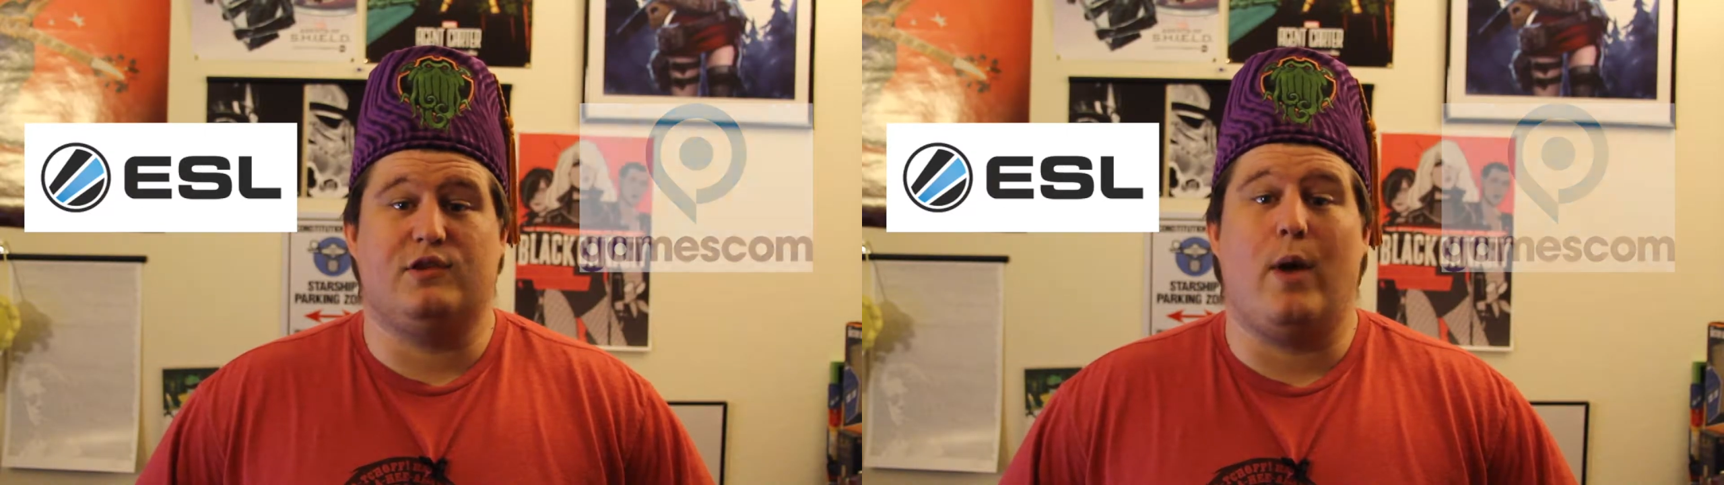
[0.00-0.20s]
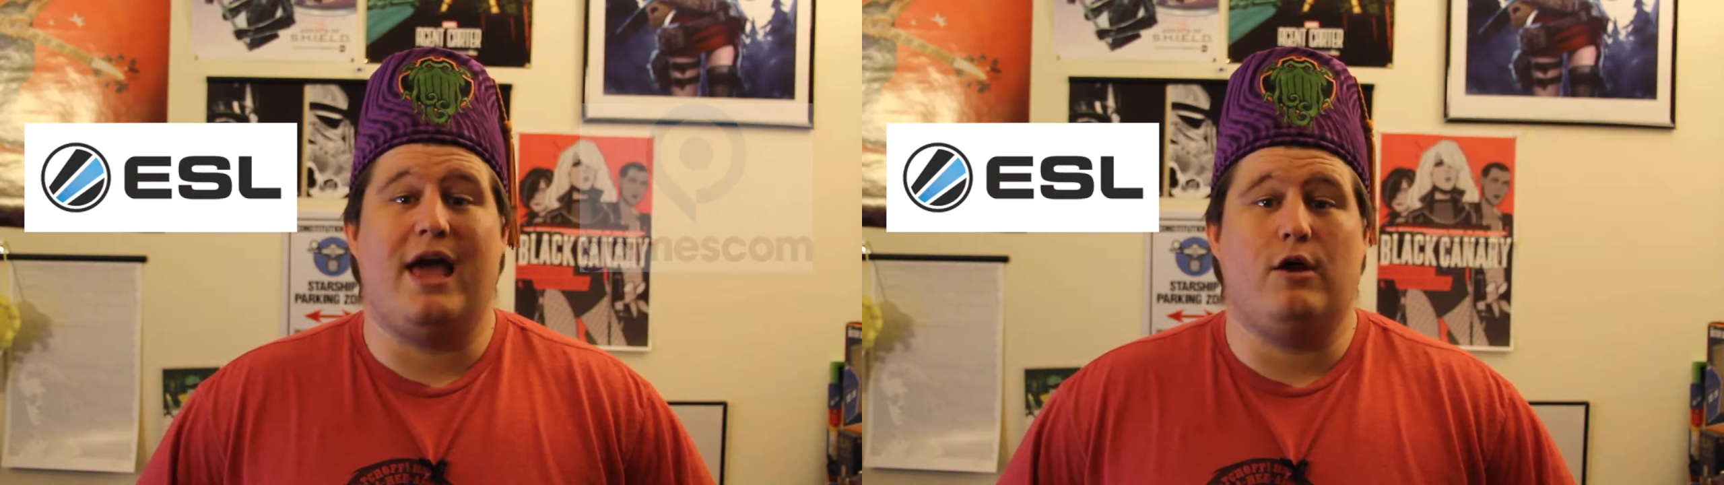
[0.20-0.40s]

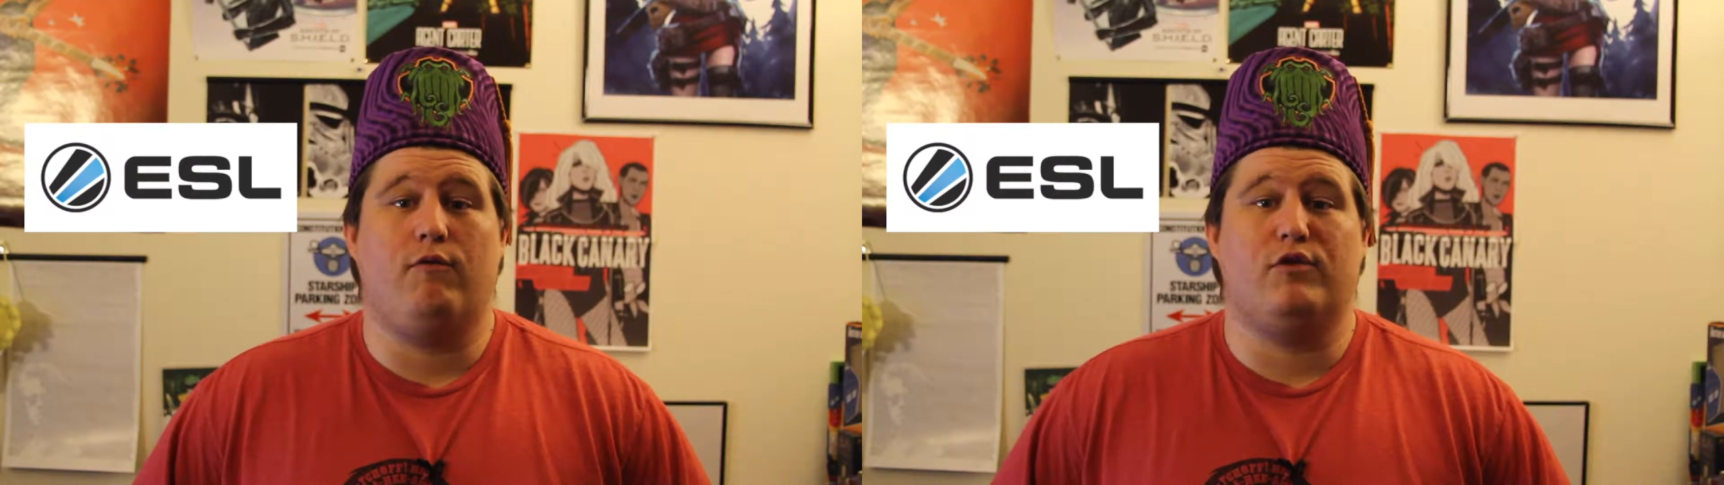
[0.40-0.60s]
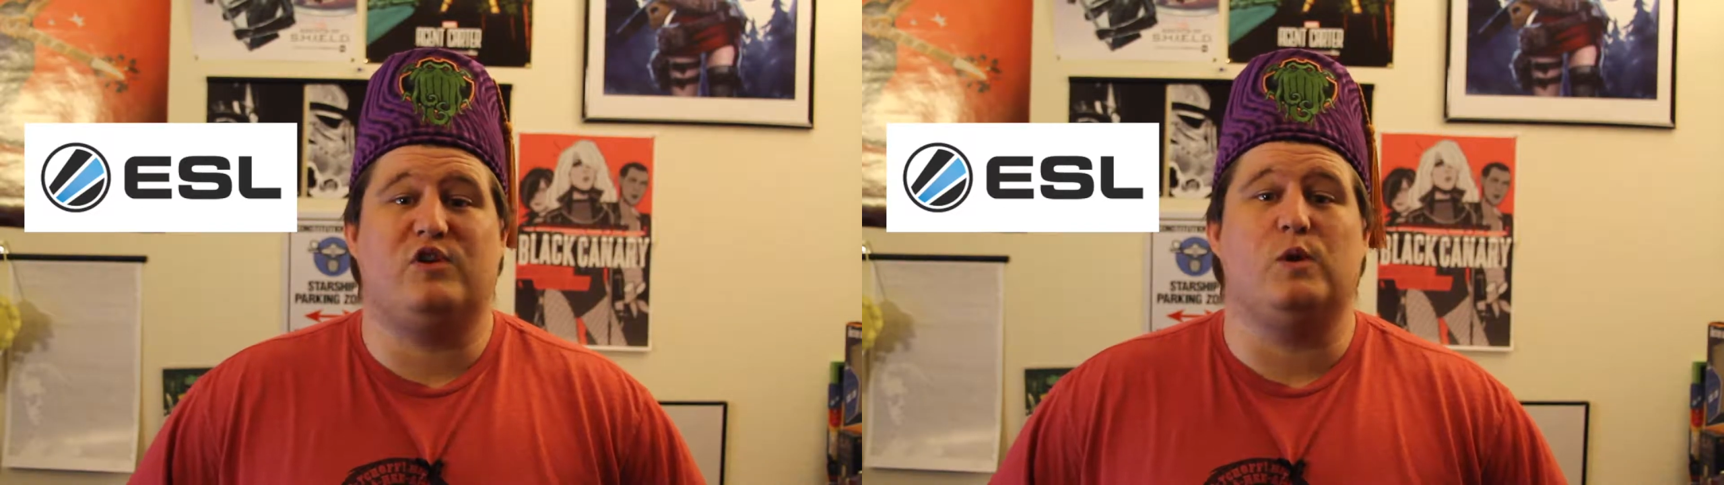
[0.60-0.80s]
so head
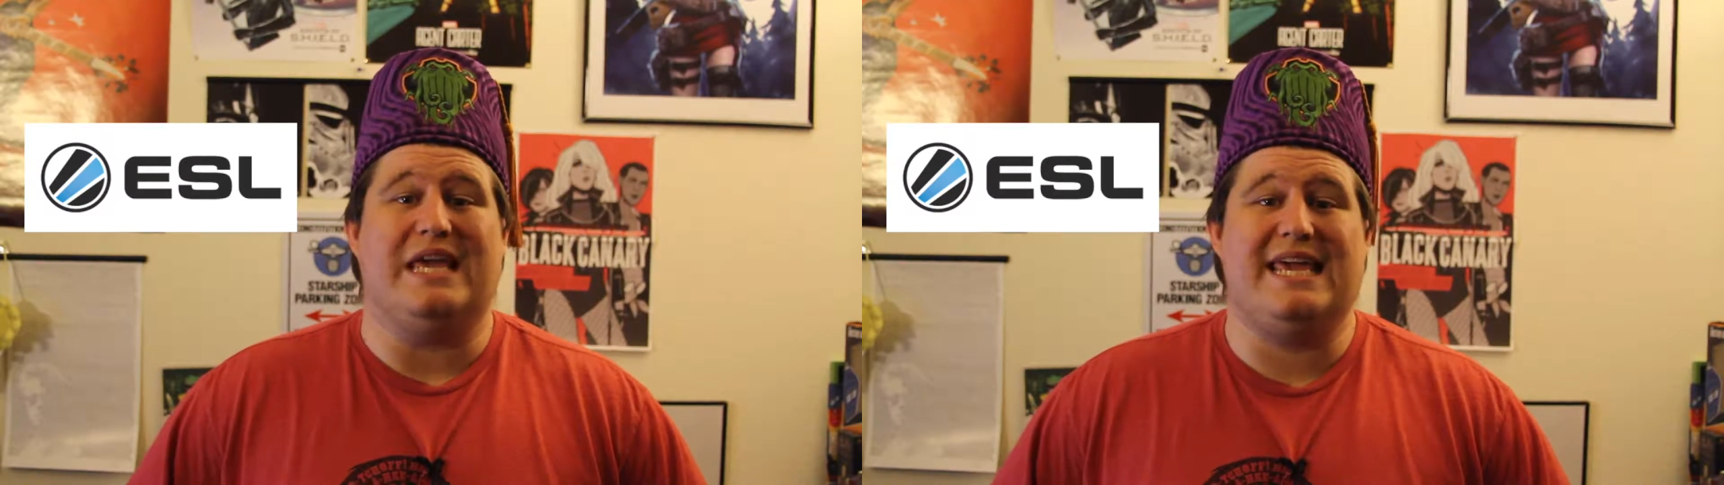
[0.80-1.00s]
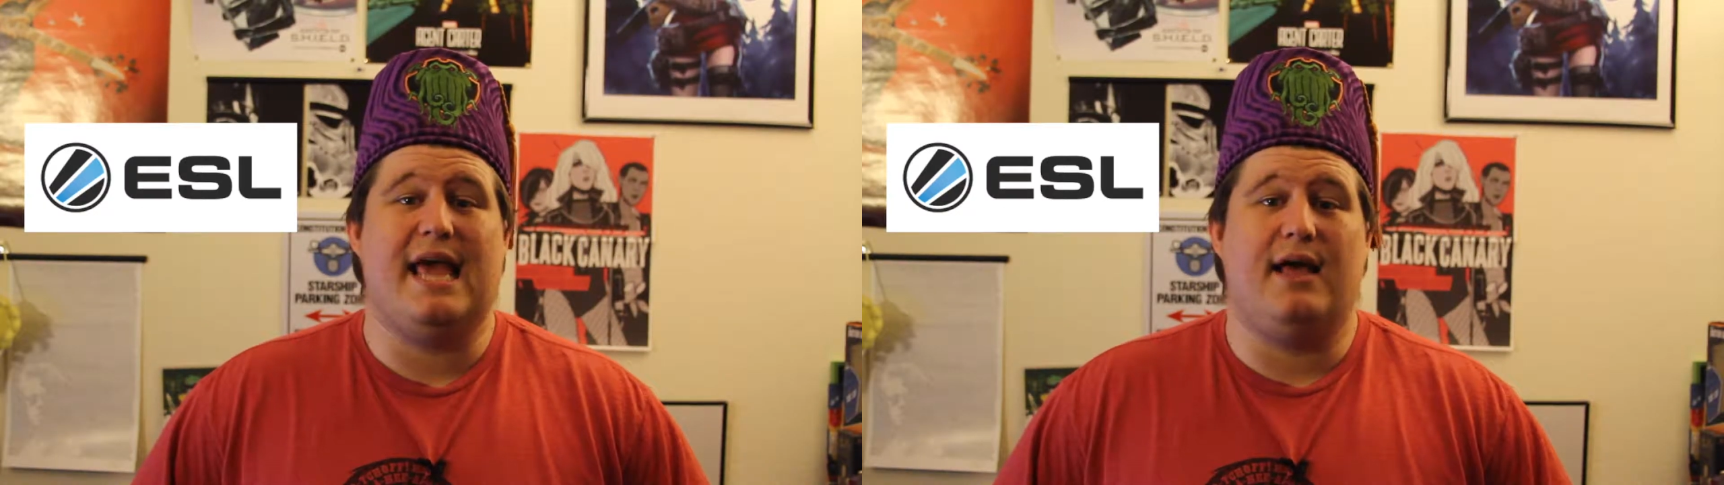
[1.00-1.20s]
over to
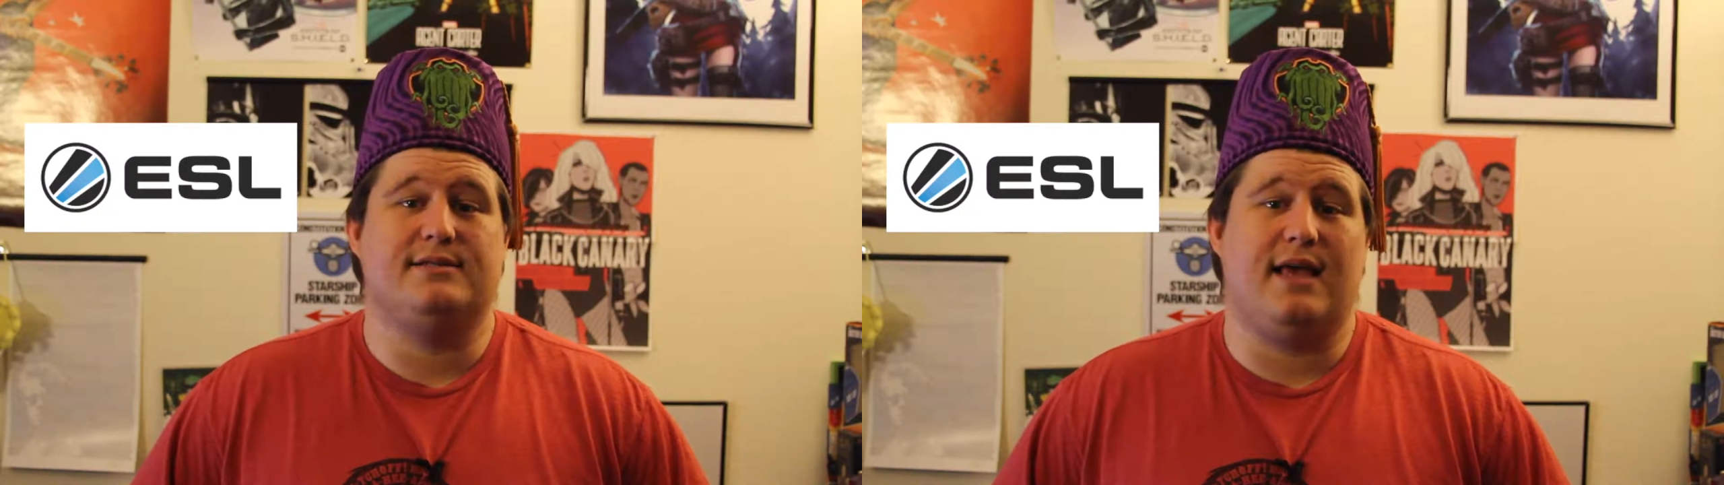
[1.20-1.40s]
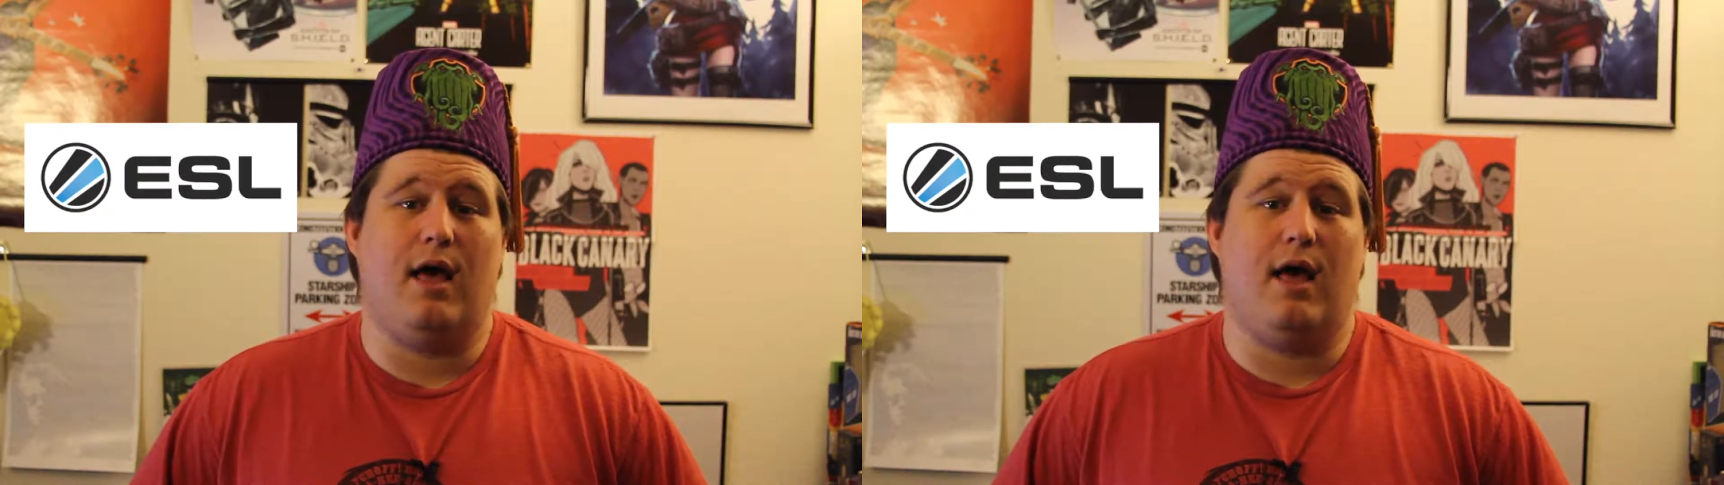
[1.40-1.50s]
E S